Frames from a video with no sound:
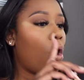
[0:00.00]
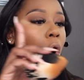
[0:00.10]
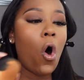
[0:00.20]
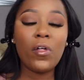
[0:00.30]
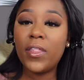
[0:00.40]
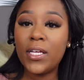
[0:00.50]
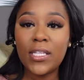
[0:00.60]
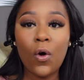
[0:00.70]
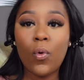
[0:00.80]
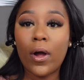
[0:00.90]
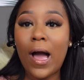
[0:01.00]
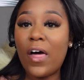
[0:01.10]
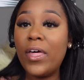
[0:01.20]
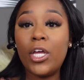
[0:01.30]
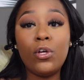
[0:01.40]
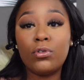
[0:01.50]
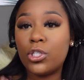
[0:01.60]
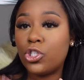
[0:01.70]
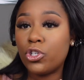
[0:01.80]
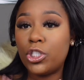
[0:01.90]
all the things that were, how they used
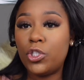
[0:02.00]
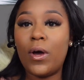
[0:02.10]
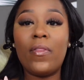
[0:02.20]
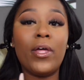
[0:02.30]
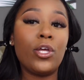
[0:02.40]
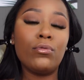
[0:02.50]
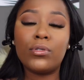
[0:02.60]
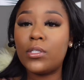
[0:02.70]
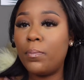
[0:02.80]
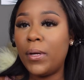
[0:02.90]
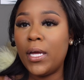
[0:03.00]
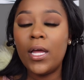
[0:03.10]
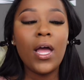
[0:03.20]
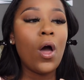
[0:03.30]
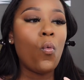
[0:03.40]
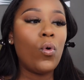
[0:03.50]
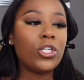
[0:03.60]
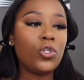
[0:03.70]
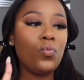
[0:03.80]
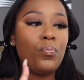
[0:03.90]
to treat you, how they used to be,
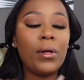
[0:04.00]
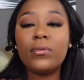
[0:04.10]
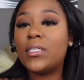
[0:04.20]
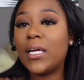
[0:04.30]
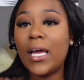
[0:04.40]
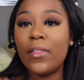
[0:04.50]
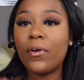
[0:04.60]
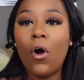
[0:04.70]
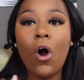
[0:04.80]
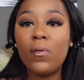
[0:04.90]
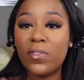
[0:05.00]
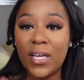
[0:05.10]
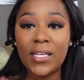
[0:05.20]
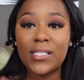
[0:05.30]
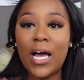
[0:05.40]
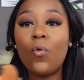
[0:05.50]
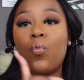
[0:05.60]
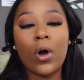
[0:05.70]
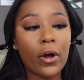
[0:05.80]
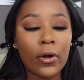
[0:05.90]
what you built together, all the things that
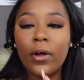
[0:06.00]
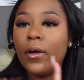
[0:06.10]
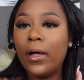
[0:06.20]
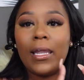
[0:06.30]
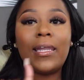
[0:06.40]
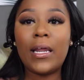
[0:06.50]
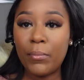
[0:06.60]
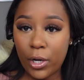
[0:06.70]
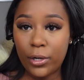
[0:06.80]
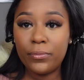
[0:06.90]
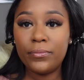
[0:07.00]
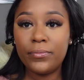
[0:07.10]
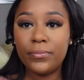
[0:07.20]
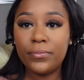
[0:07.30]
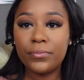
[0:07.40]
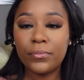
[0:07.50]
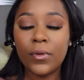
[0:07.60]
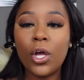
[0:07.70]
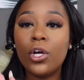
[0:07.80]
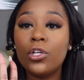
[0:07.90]
were, let them go.
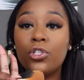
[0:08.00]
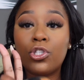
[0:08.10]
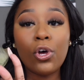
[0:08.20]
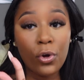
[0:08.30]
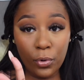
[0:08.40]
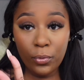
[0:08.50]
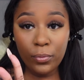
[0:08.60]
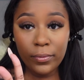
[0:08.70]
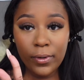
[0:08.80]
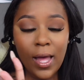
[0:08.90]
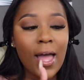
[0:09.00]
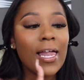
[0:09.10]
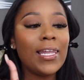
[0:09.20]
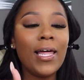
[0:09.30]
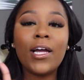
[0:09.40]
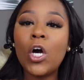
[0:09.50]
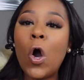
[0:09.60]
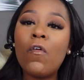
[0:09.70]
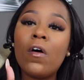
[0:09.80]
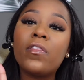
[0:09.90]
Two, let go
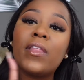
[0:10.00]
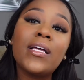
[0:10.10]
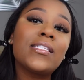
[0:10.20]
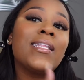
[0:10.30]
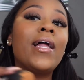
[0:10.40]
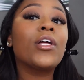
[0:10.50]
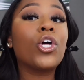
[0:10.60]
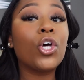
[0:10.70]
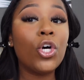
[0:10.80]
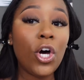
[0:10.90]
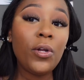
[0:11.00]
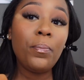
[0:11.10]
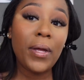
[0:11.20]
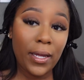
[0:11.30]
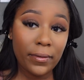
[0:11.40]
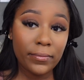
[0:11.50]
of all the things that could be.